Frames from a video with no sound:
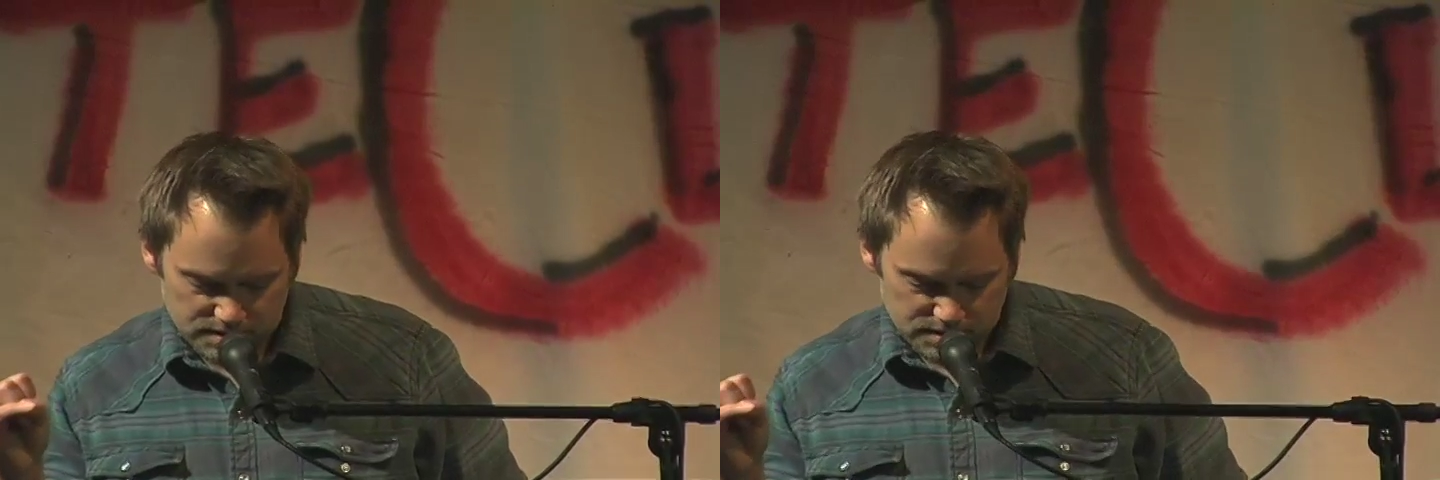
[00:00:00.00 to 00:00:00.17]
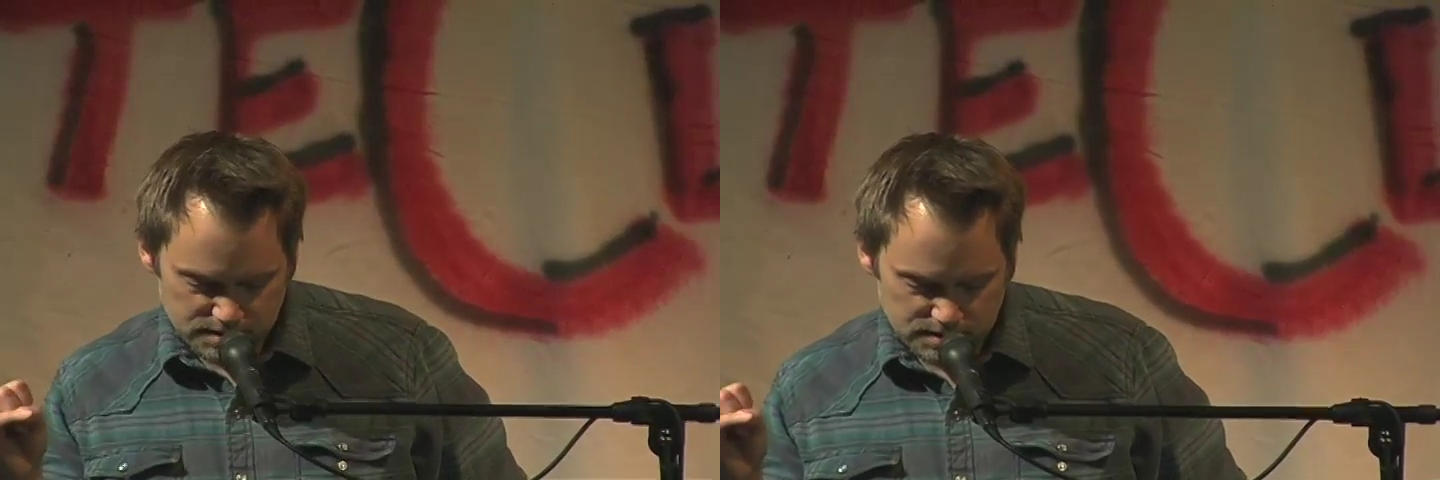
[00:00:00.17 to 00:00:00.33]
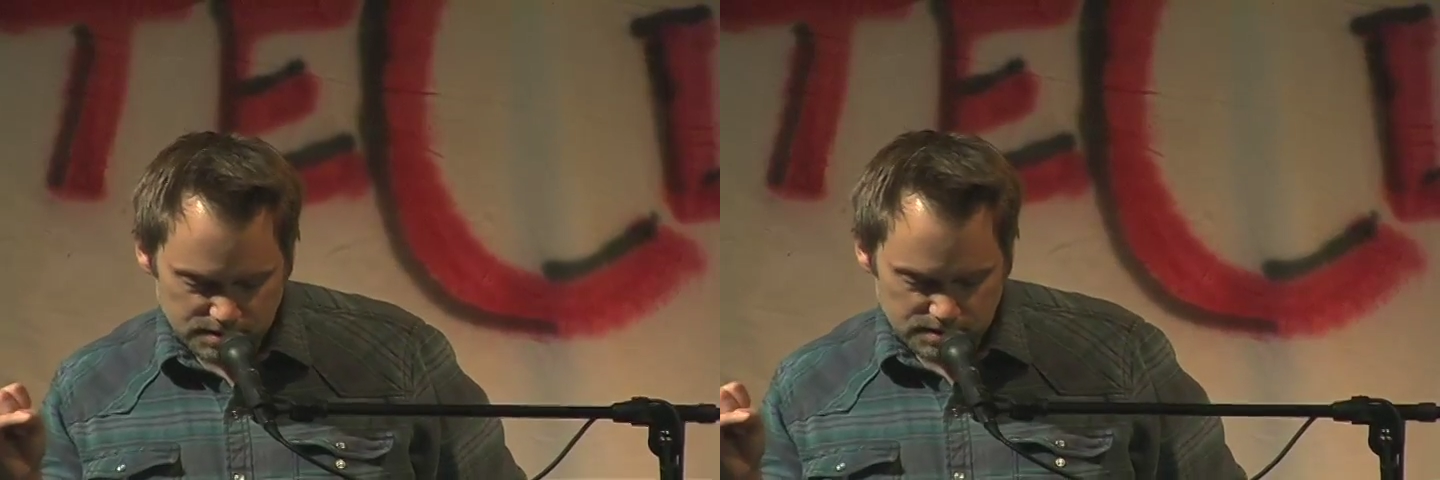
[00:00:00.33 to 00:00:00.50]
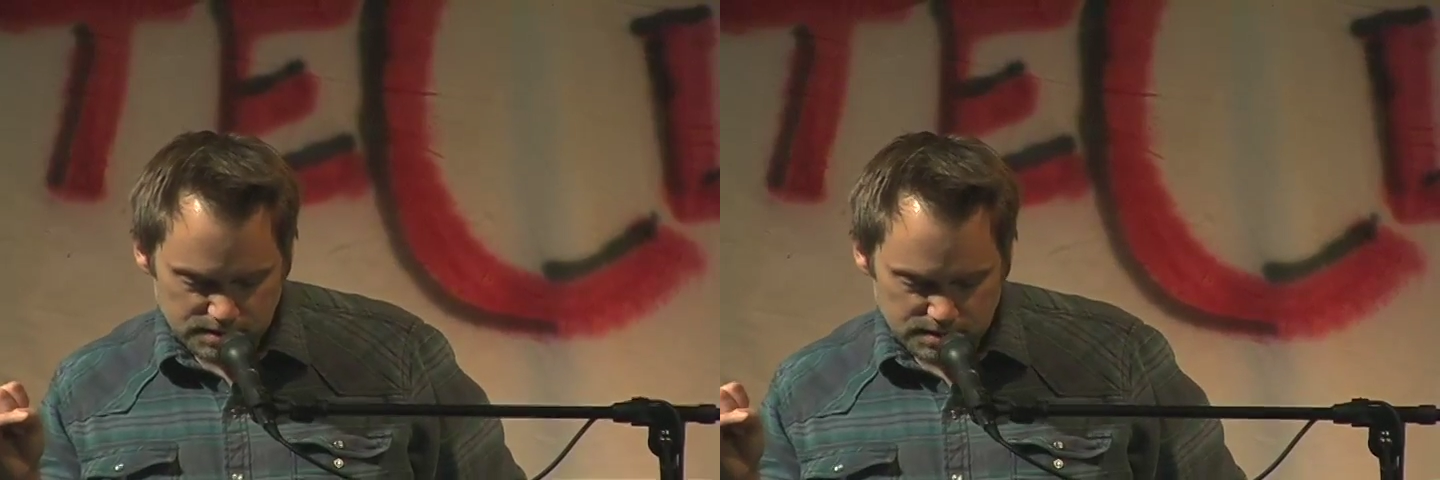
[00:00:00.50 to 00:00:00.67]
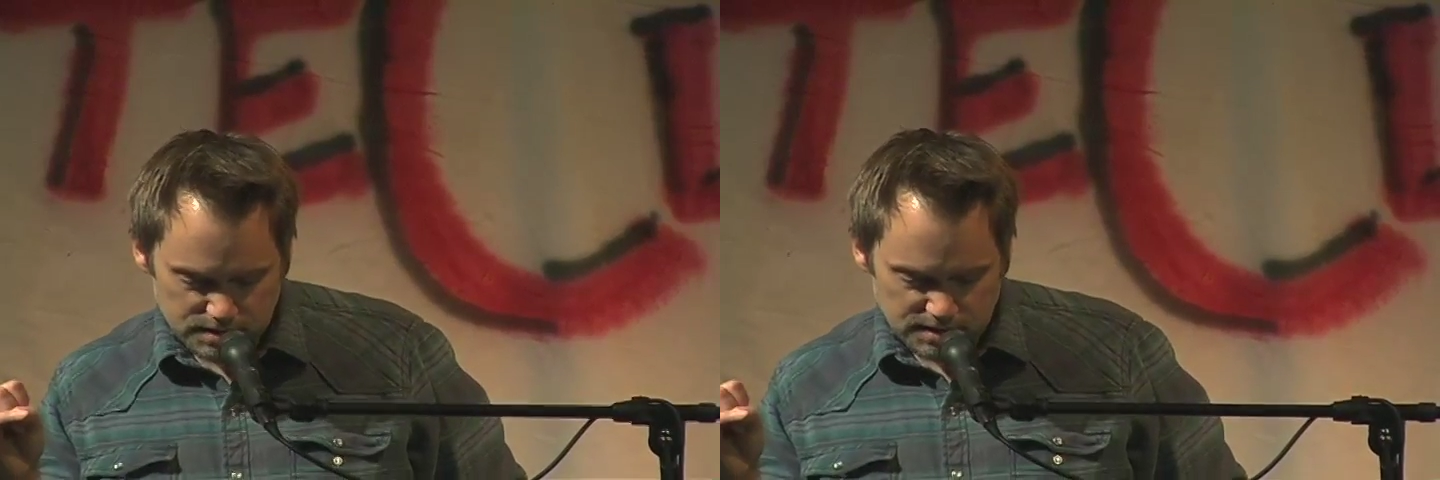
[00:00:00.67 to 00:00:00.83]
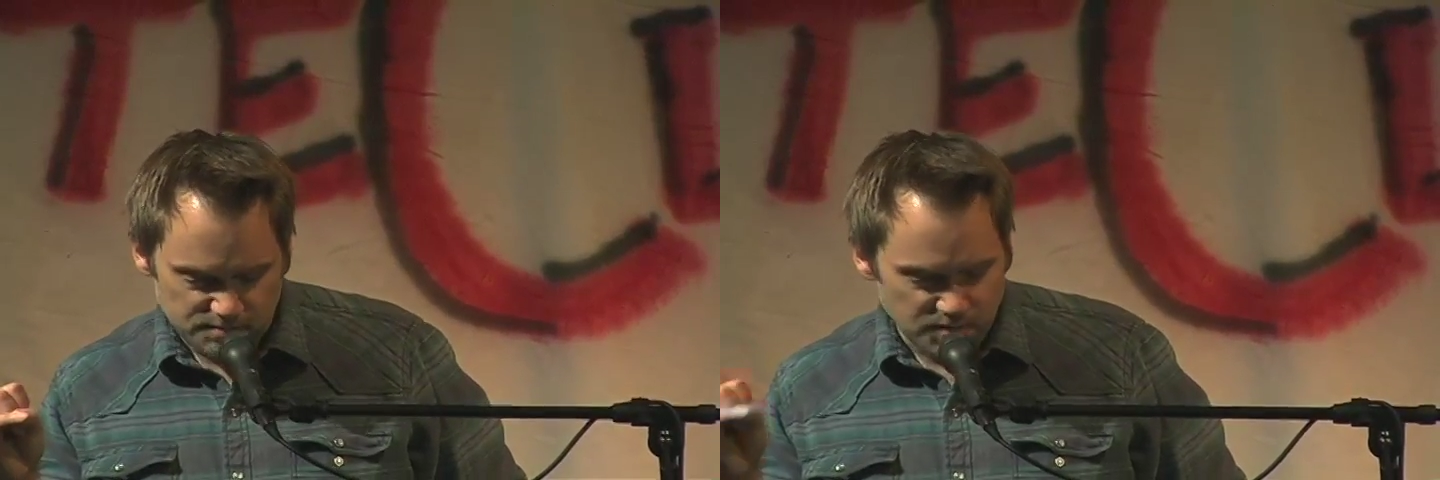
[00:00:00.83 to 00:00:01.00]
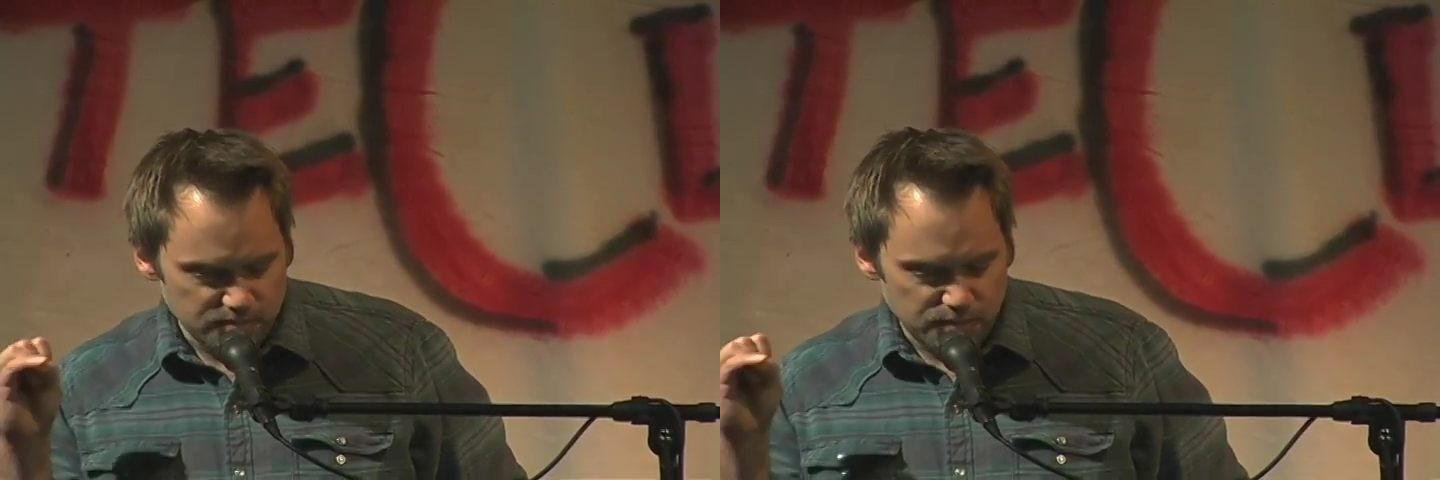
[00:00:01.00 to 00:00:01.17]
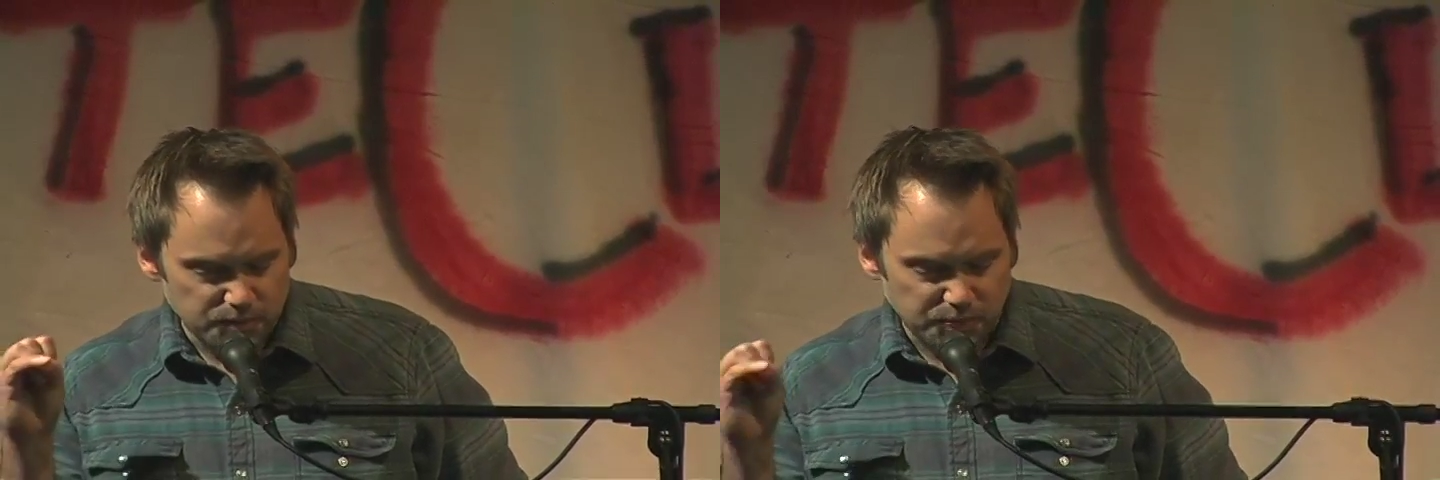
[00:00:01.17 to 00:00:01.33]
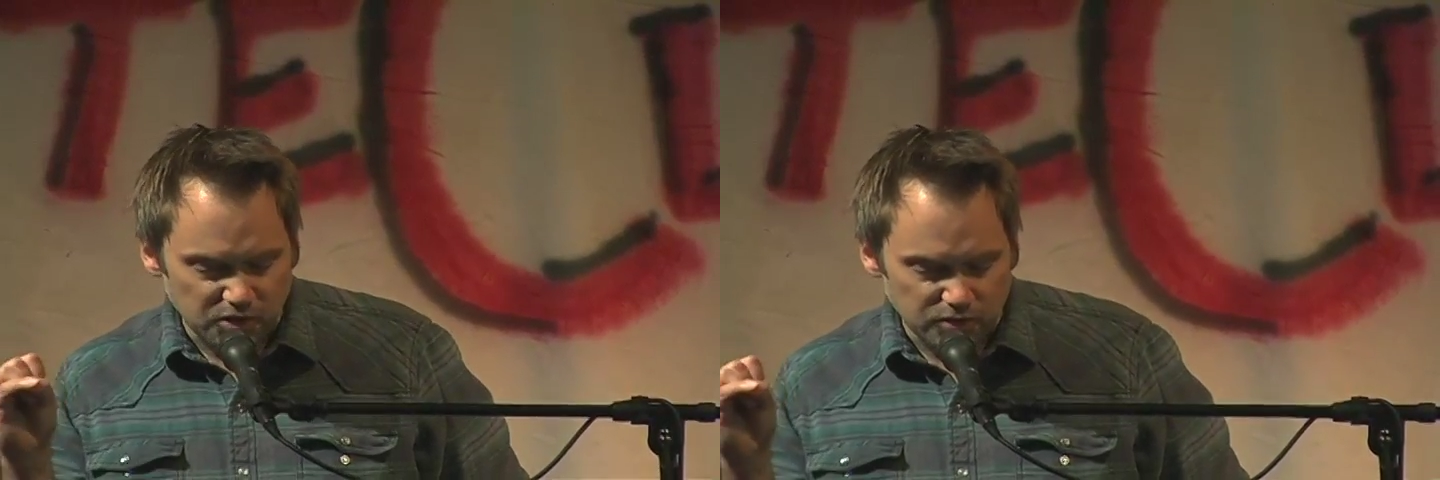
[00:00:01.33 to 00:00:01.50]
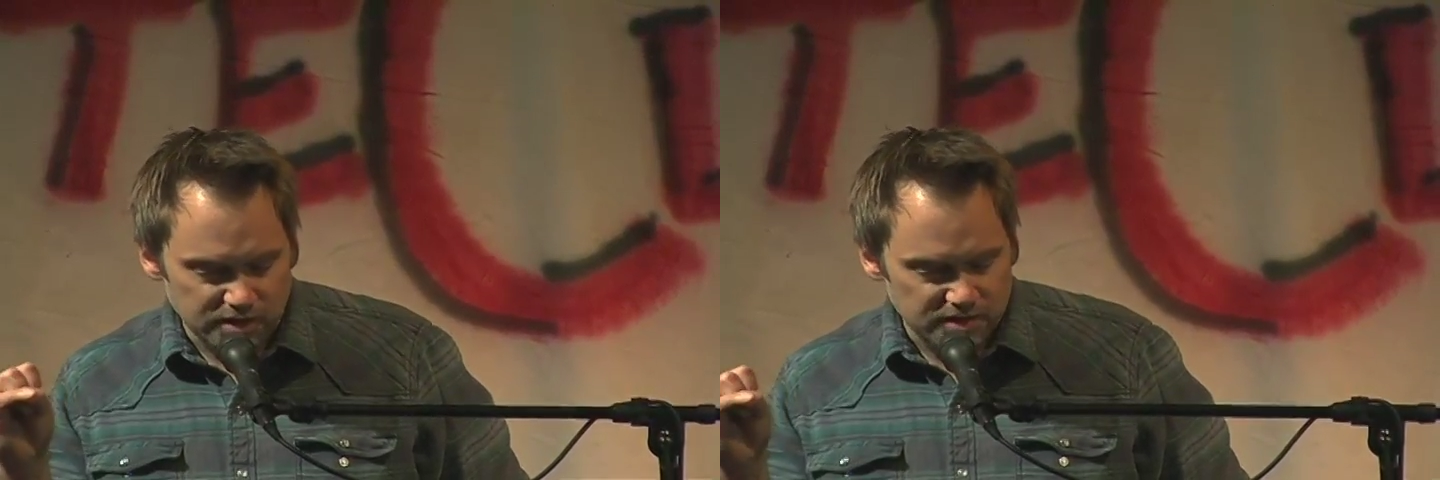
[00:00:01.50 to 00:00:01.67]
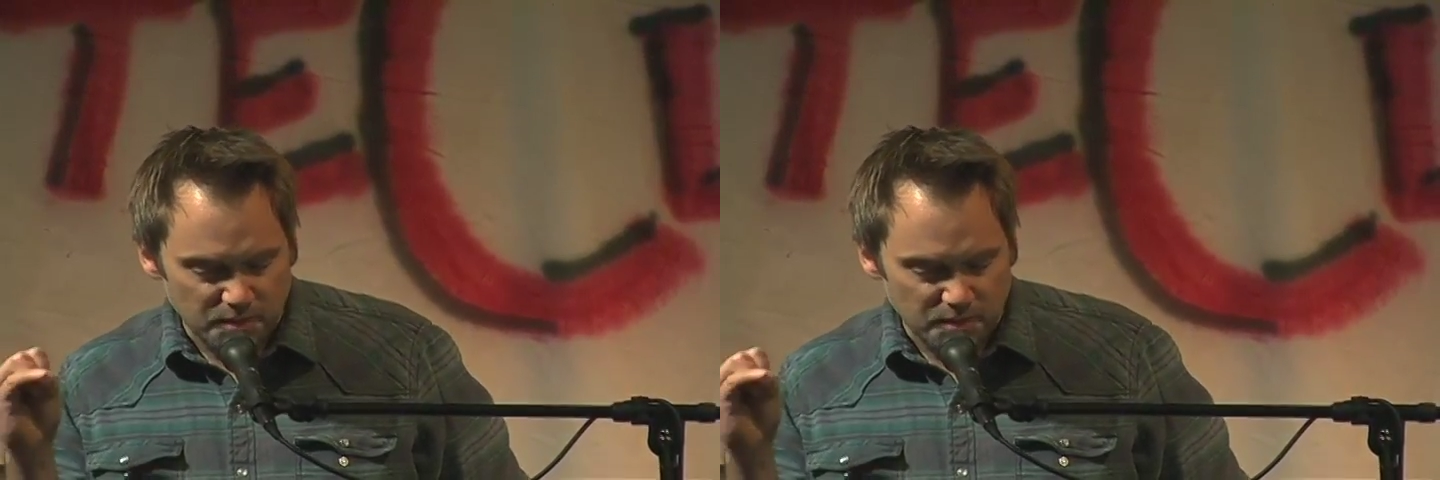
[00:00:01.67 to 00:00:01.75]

It may be puny,